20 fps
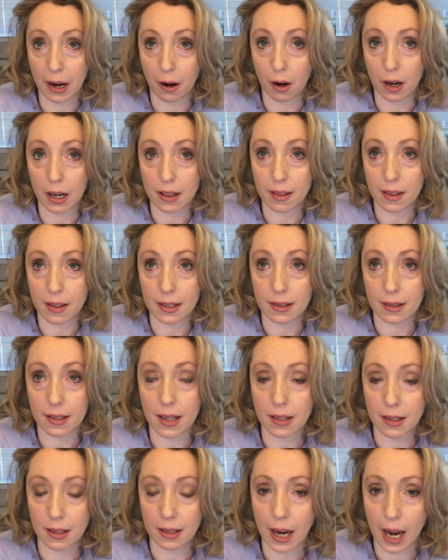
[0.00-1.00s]
where this
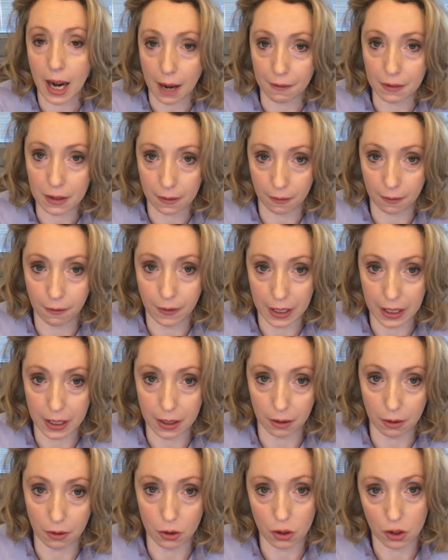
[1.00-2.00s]
doesn't have to
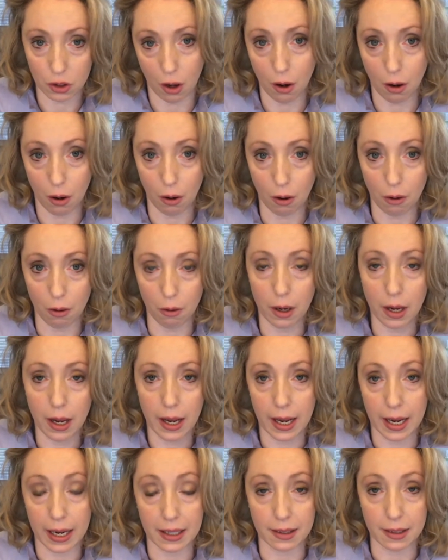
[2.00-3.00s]
feel so
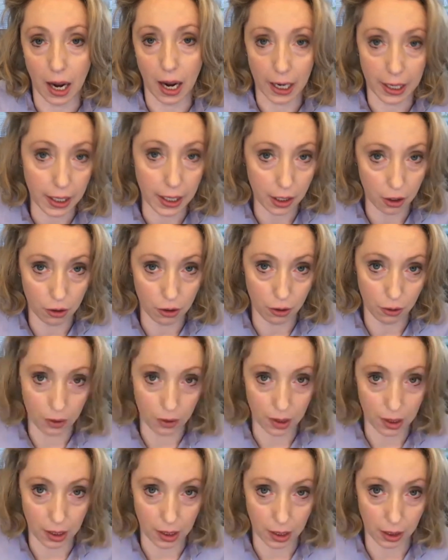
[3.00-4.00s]
anxiety
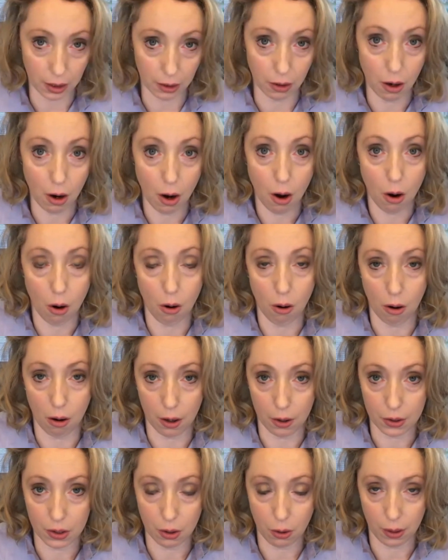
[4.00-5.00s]
inducing
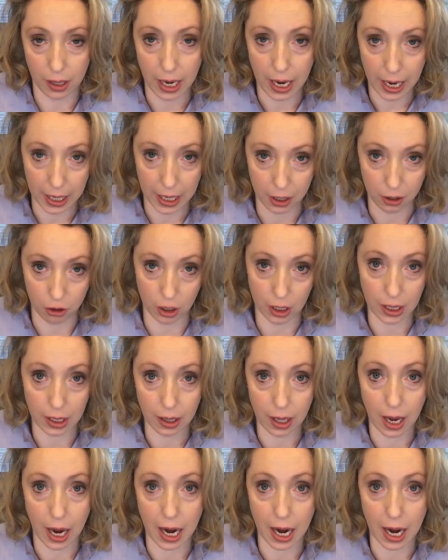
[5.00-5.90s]
or so cagey.